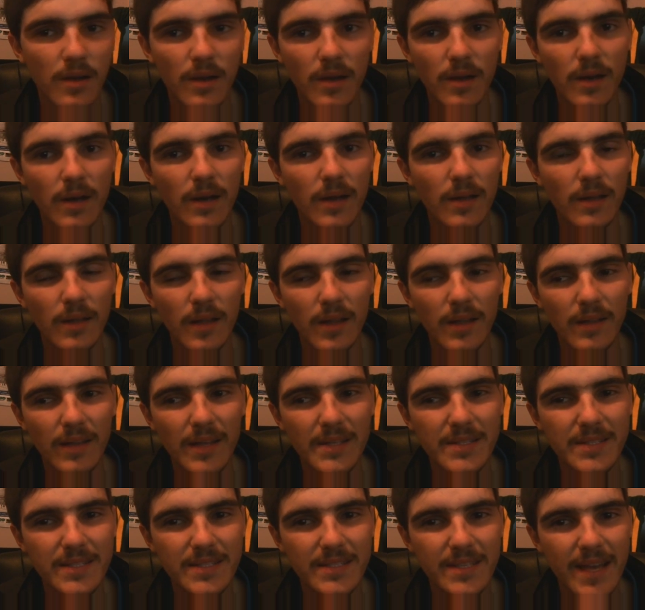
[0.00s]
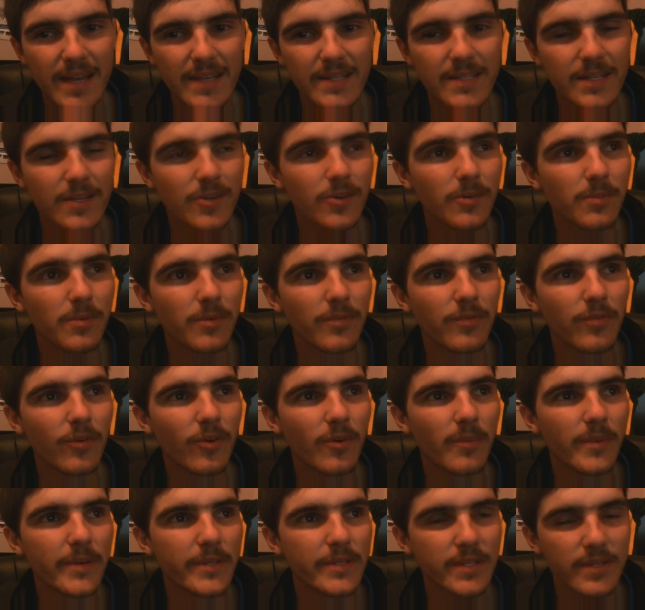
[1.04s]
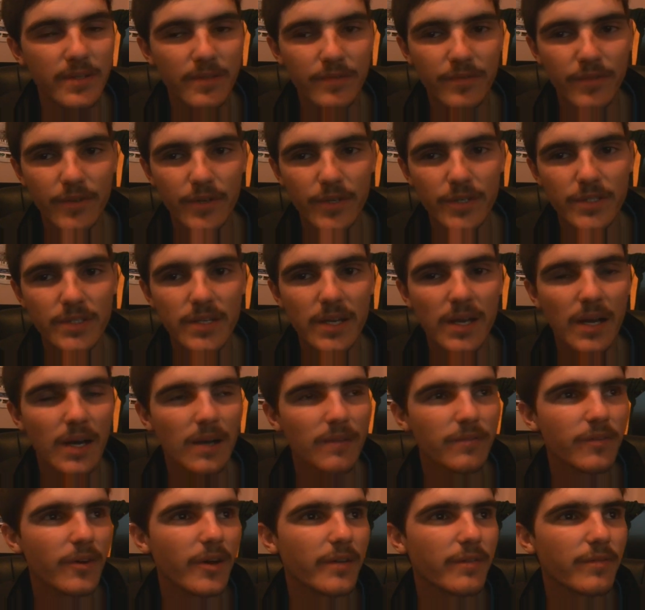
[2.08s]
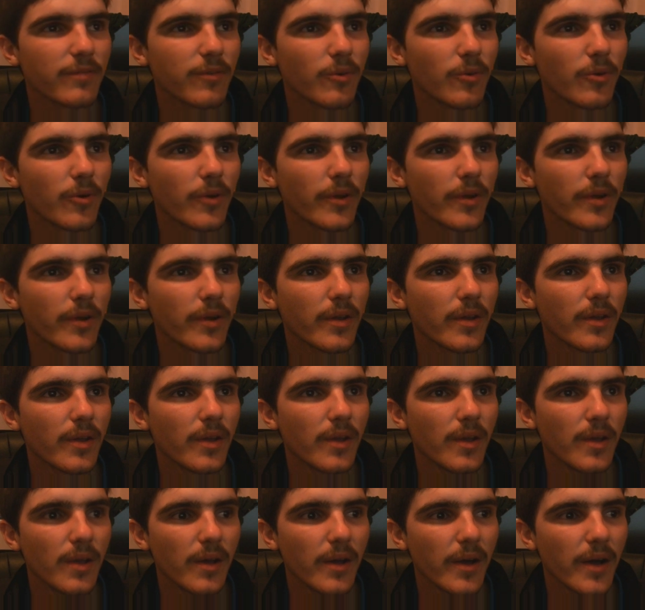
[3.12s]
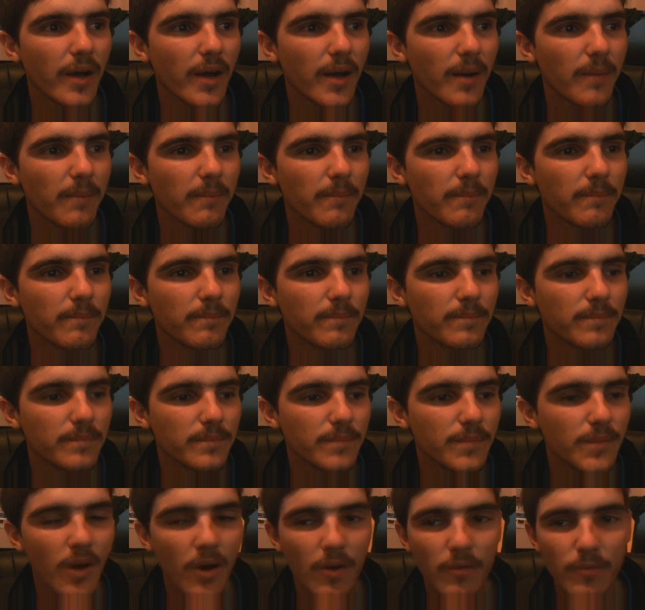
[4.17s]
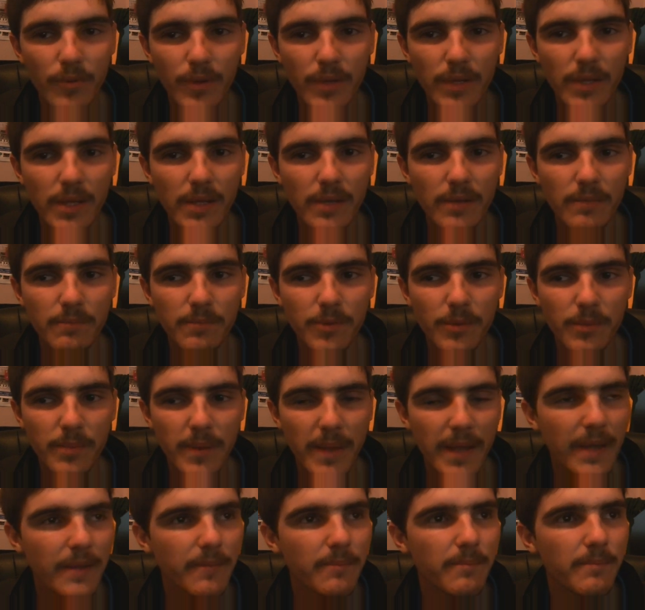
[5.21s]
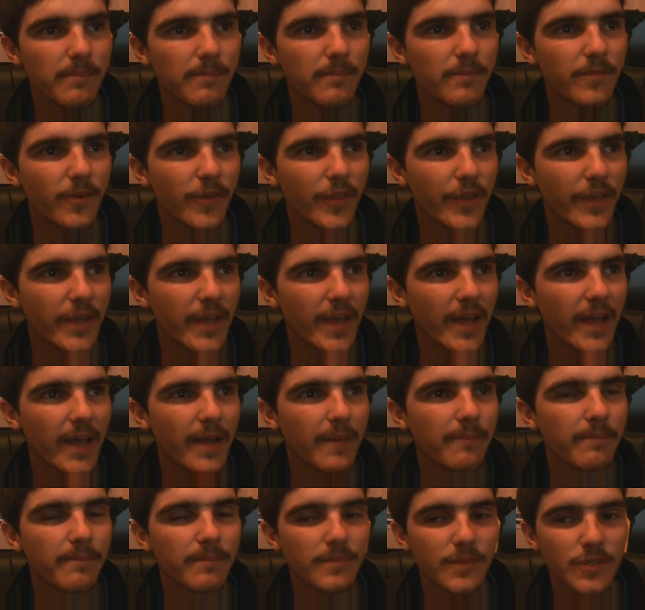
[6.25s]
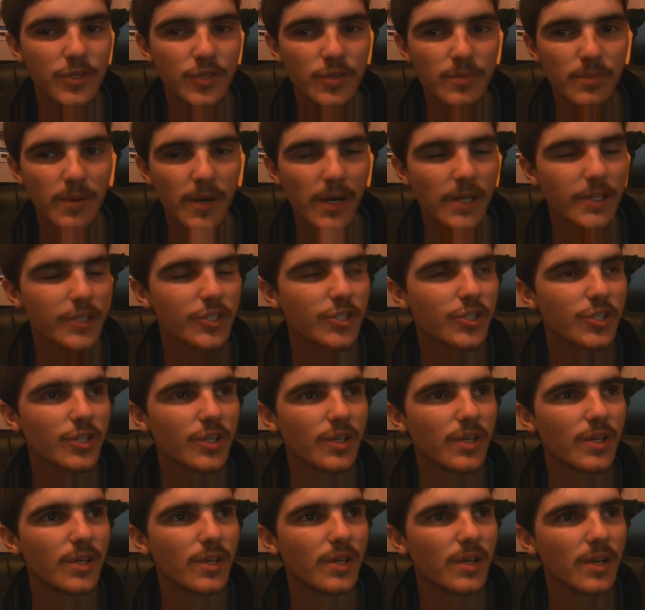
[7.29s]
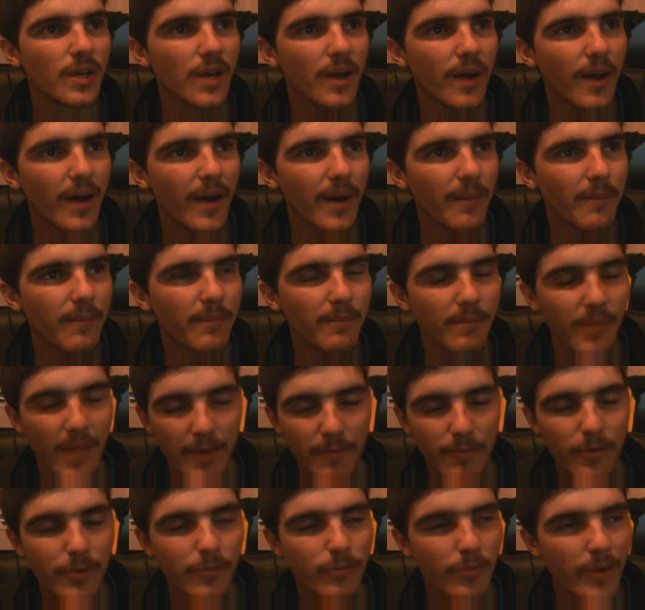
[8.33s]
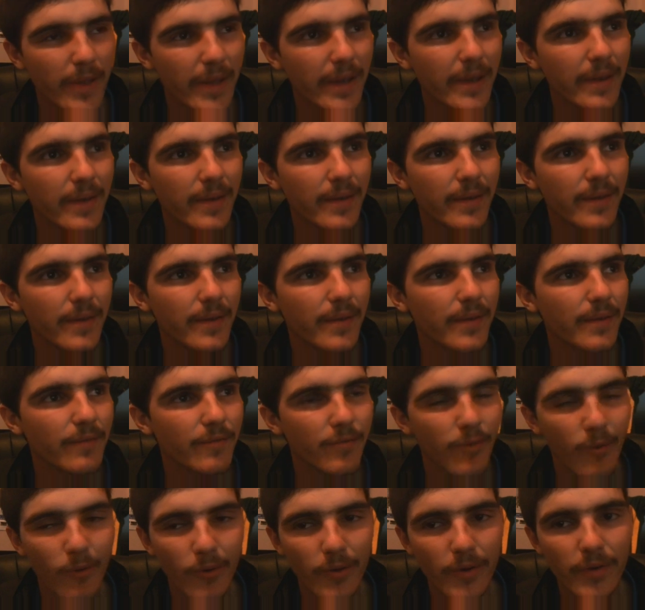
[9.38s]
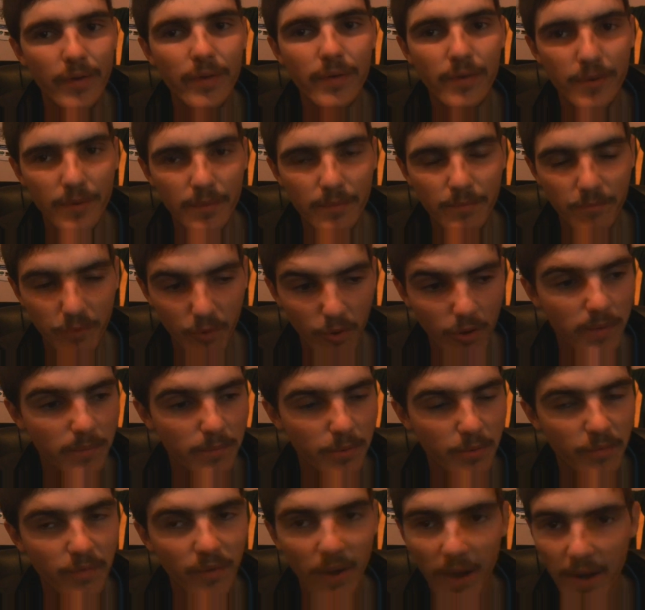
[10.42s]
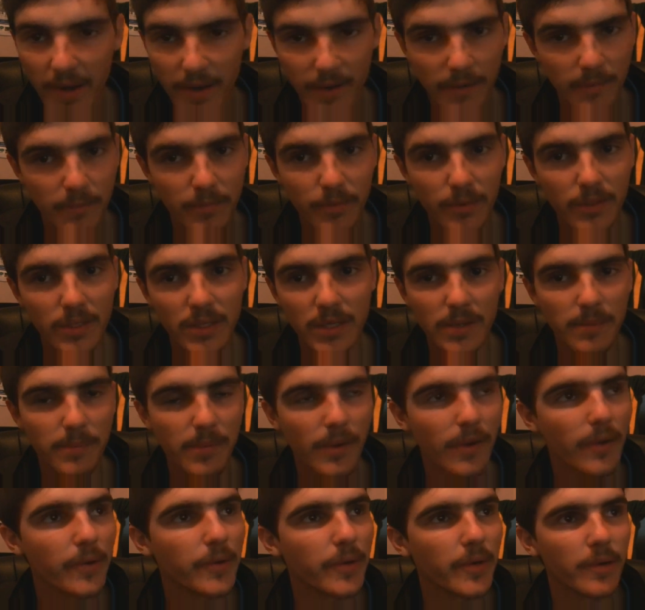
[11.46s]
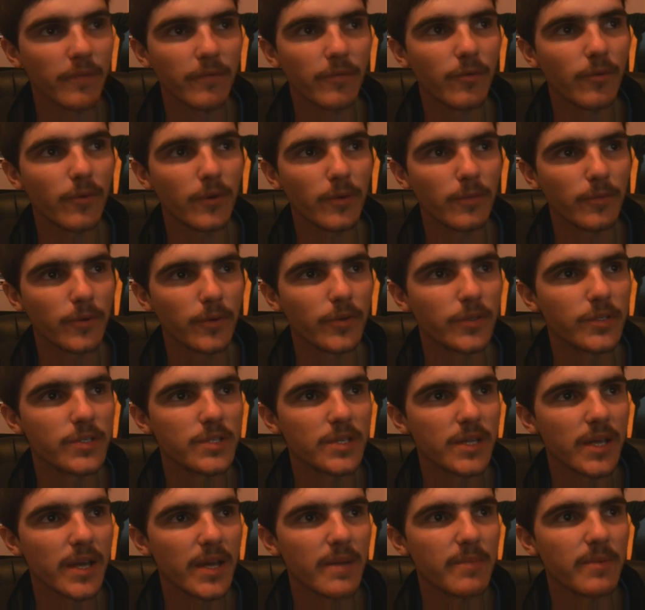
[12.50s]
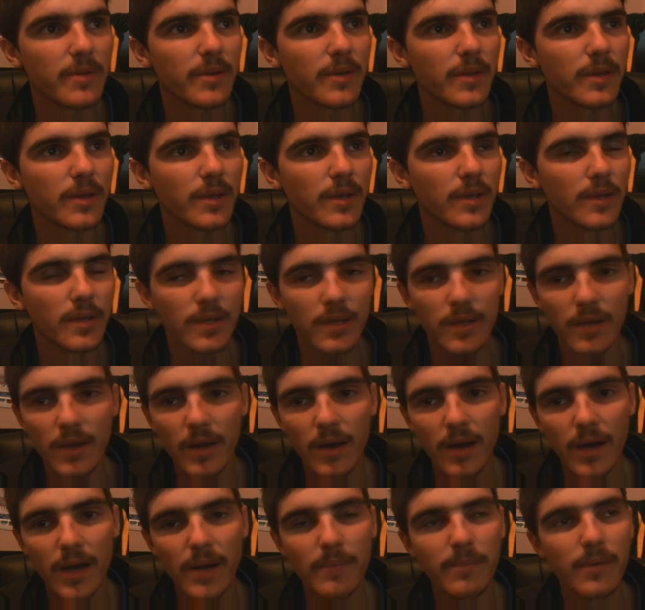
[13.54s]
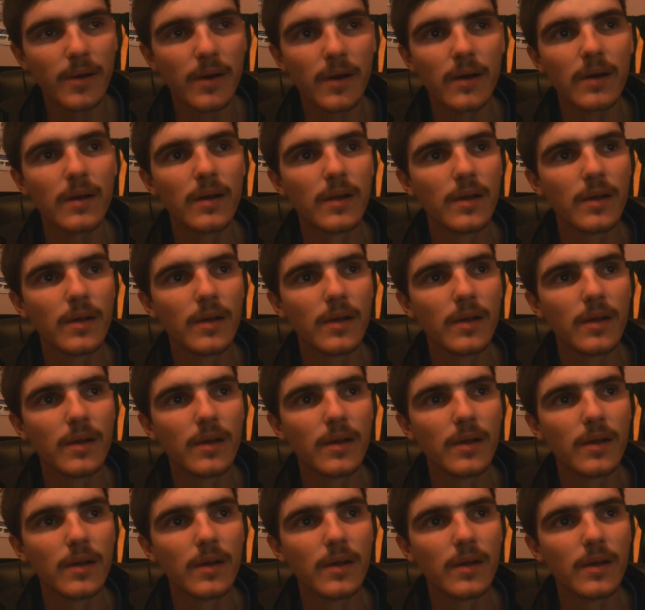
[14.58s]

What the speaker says: a lackadaisical performance in the first half, I thought. Not really prepared for the game too much. They would win. Thornton provided a brilliant opponent. Thornton were good today, but Kahibah,